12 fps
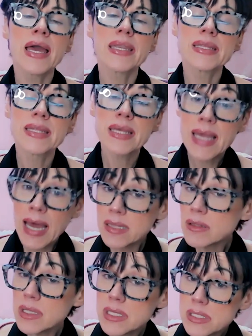And in the
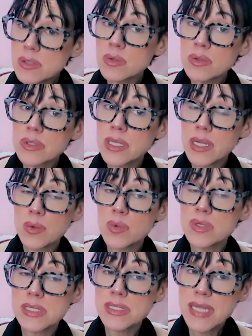Catholic school that I
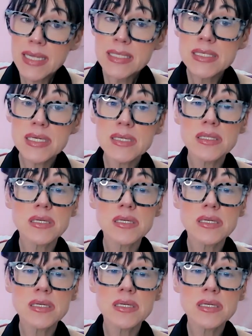was attending,